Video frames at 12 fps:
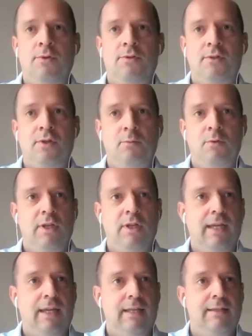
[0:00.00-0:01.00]
want to
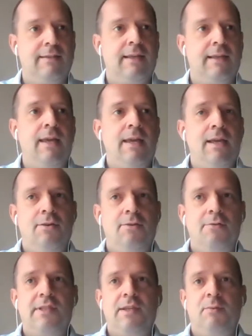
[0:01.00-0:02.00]
communicate.
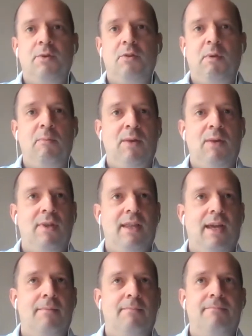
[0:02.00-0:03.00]
Lucy, what do we mean with
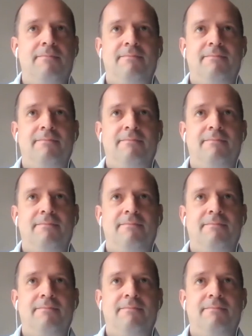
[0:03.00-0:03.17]
that?